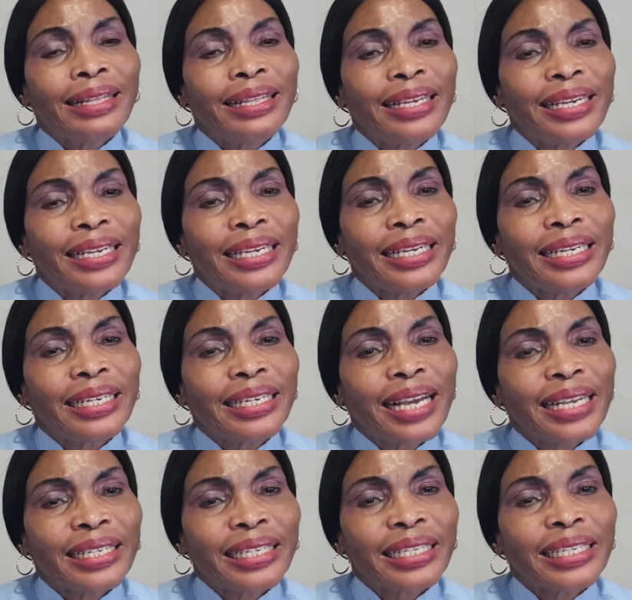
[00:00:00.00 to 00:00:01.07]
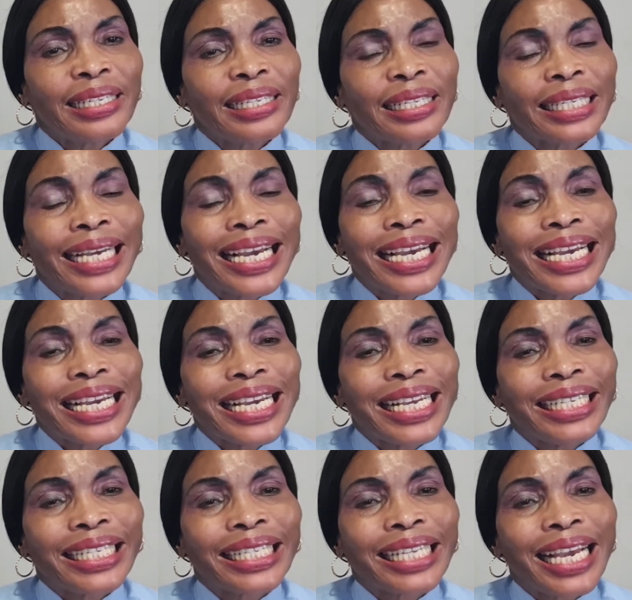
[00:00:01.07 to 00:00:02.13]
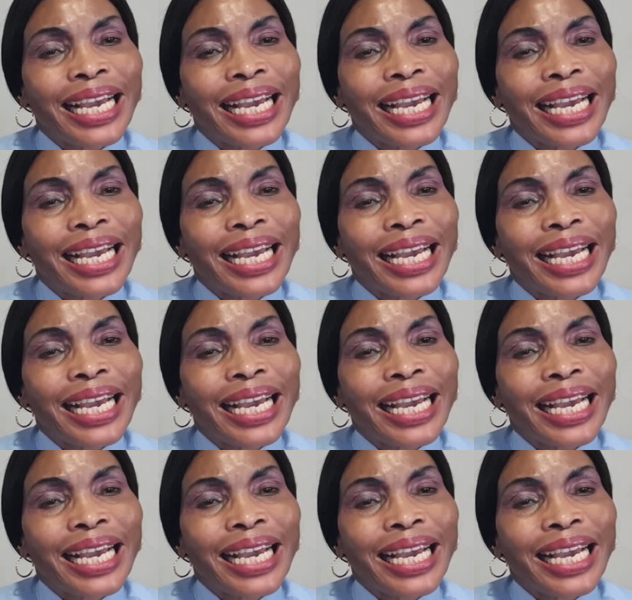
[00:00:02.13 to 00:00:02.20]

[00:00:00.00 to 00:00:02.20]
the testis is